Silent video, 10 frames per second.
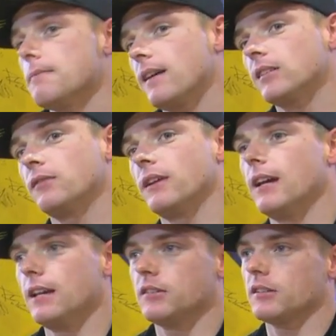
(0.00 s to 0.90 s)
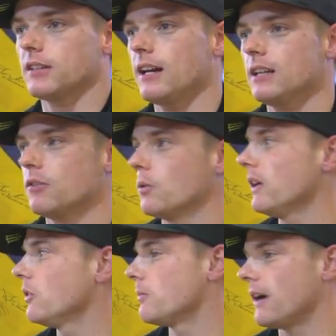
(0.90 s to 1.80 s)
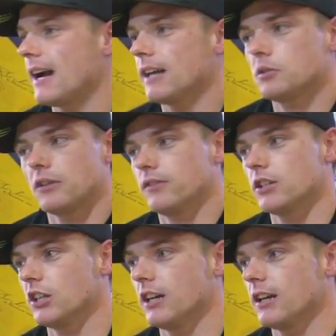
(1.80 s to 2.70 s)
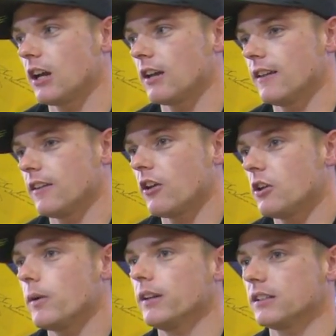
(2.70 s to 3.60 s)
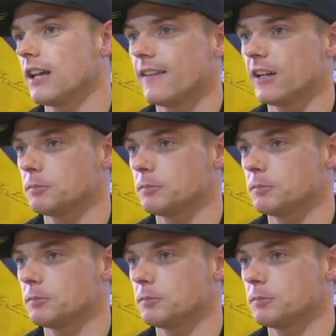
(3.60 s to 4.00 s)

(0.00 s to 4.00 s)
Yeah, massively. It's kind of a weird one, but I had to have this year. The only way to get that